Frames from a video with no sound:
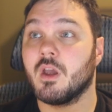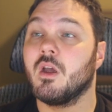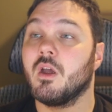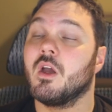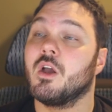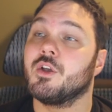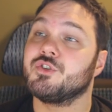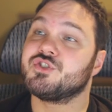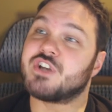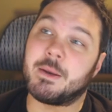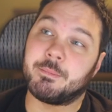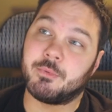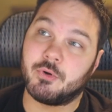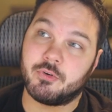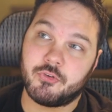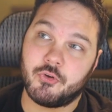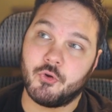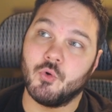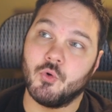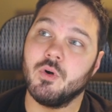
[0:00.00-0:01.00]
Chapter
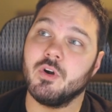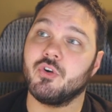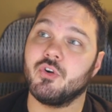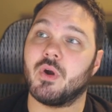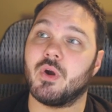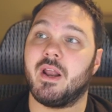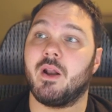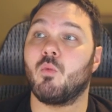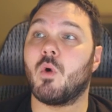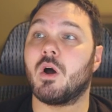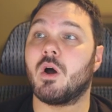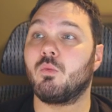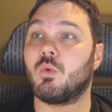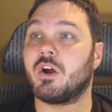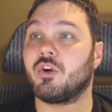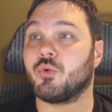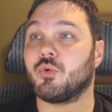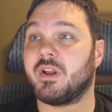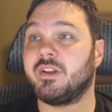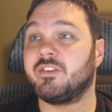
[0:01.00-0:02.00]
2, create a
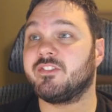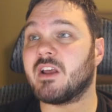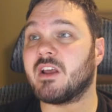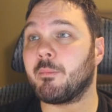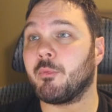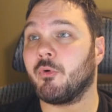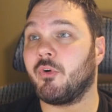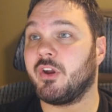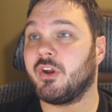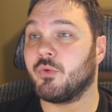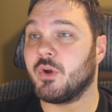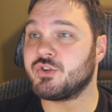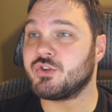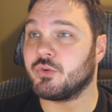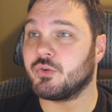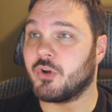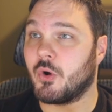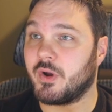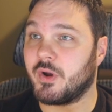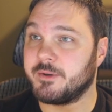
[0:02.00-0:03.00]
1/1 green sapperling creature
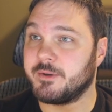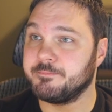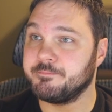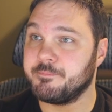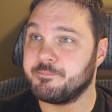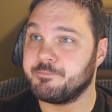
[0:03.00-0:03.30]
token.